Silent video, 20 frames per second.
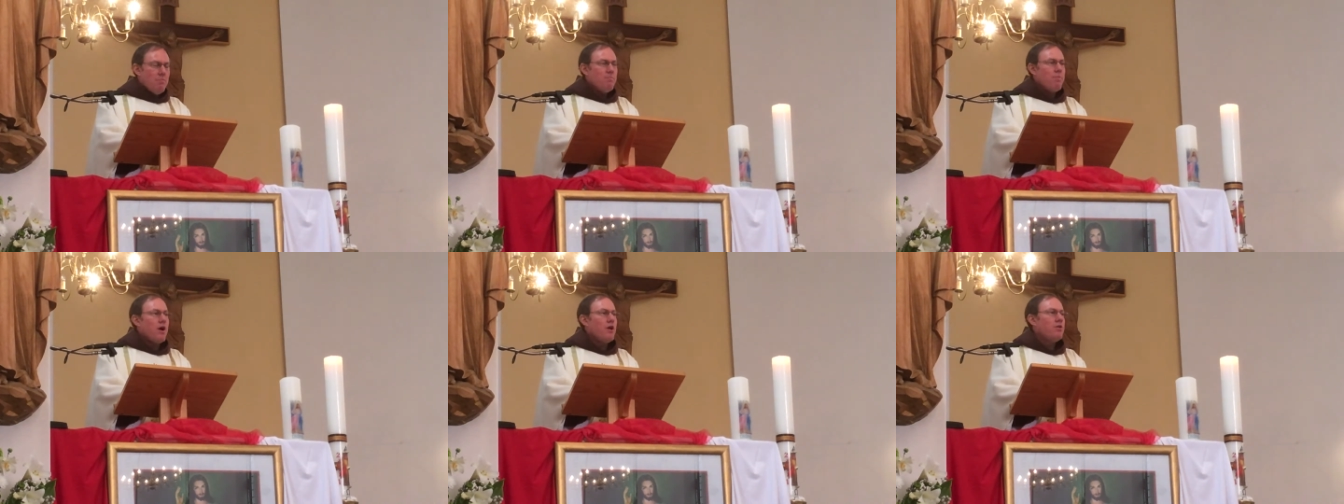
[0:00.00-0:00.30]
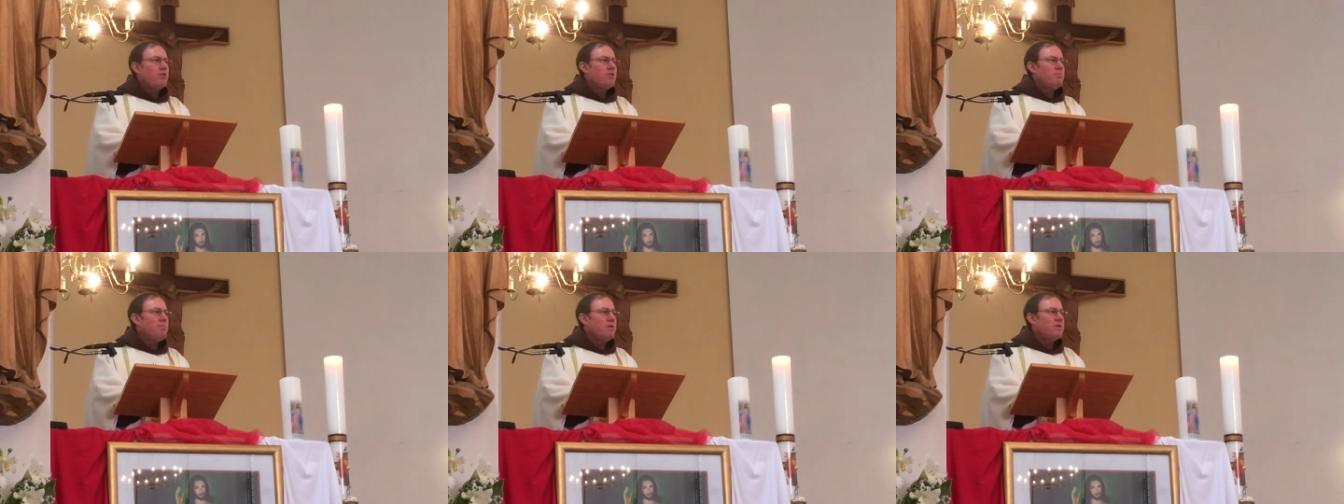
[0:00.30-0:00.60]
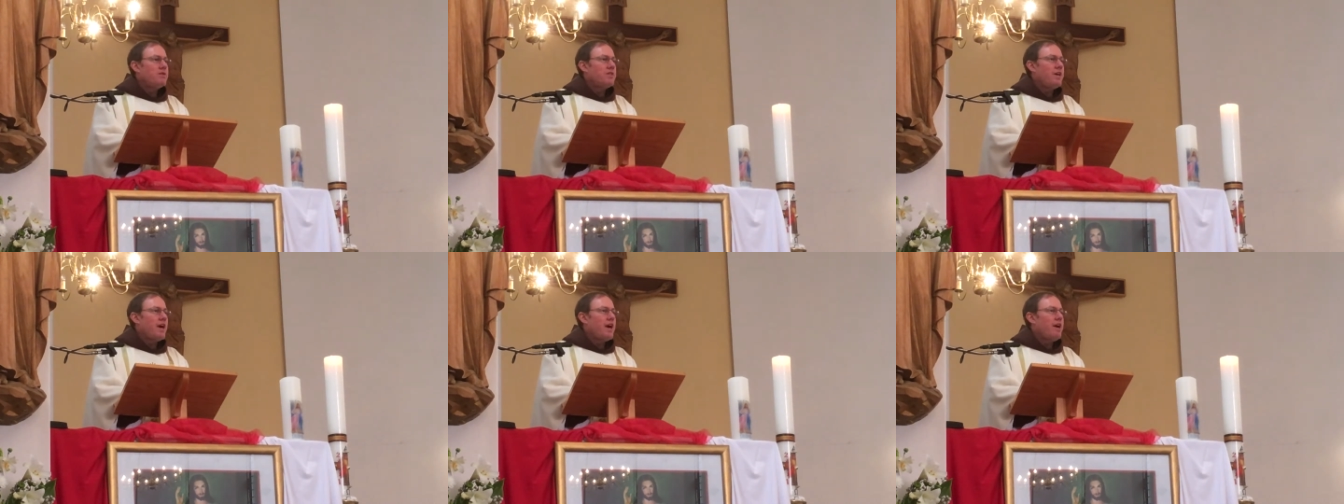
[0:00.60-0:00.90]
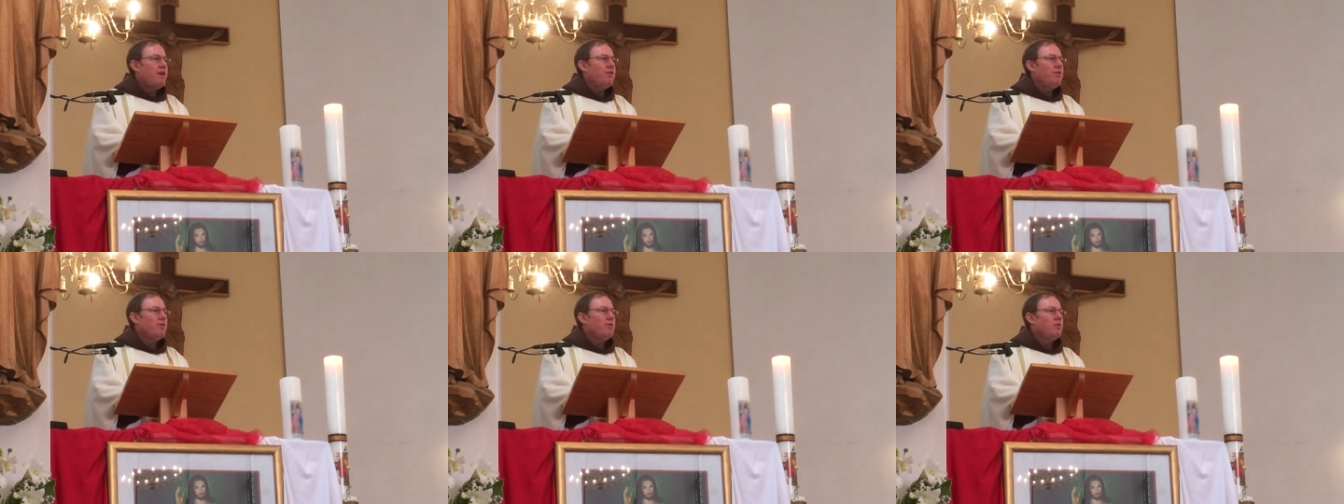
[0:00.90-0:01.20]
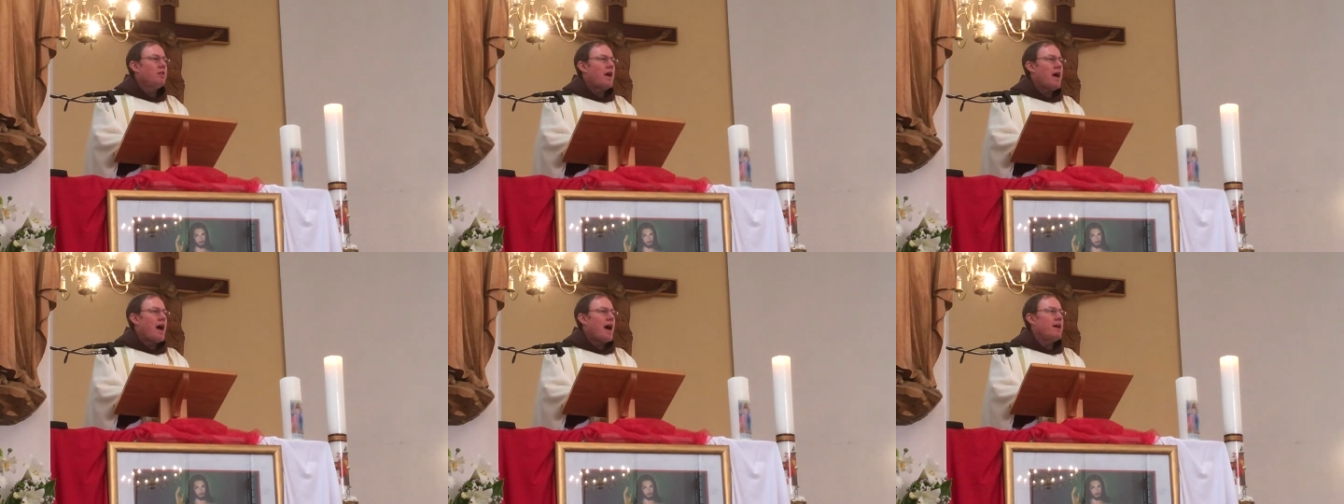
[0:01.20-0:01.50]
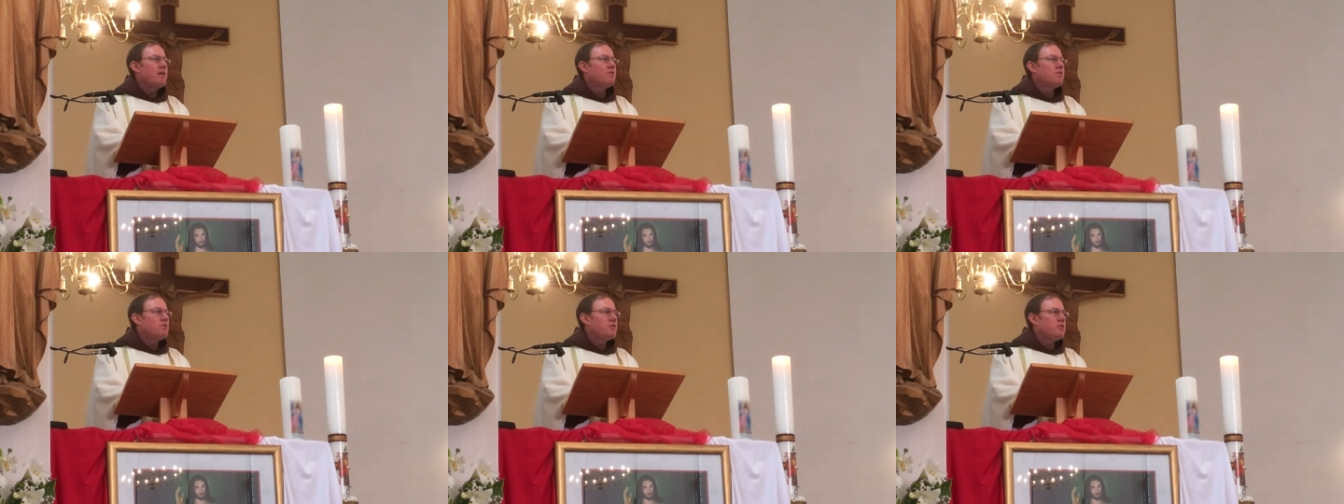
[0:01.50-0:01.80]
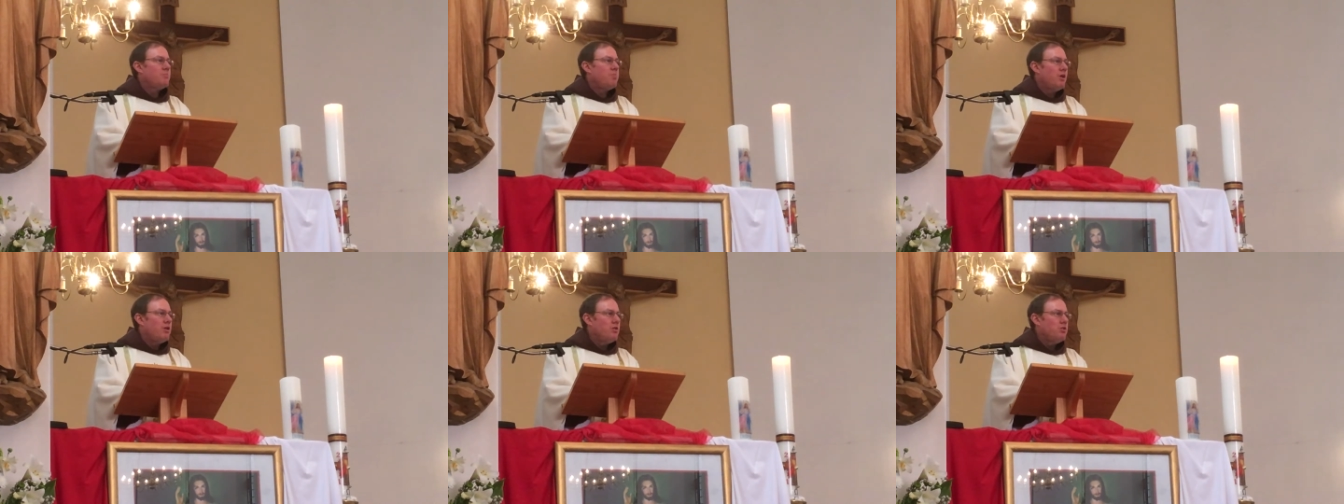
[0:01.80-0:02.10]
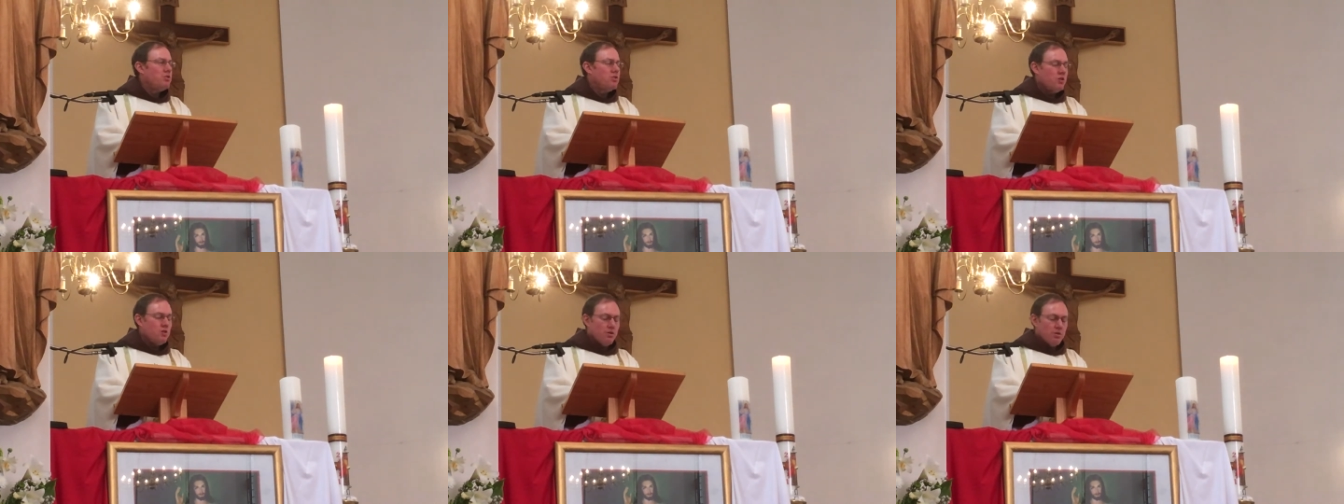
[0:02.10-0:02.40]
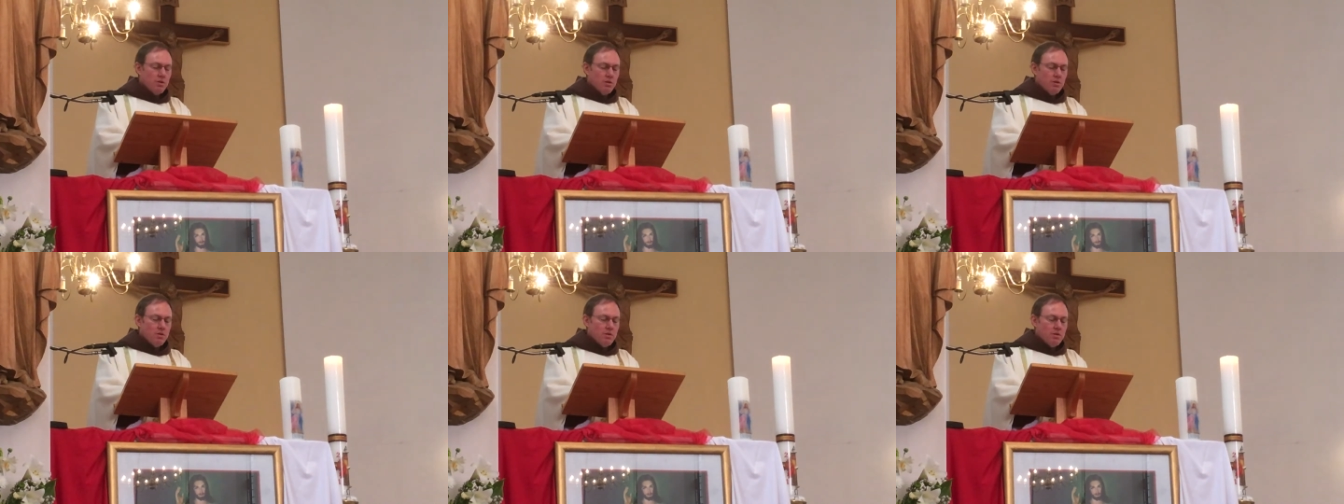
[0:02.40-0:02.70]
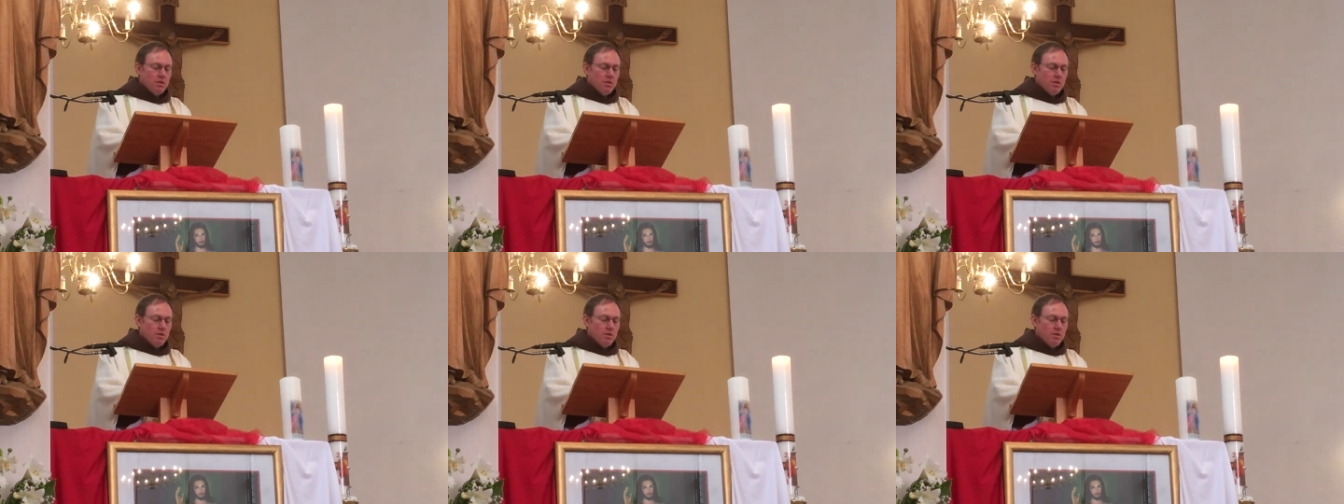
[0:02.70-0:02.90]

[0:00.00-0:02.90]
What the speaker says: both material and spiritual.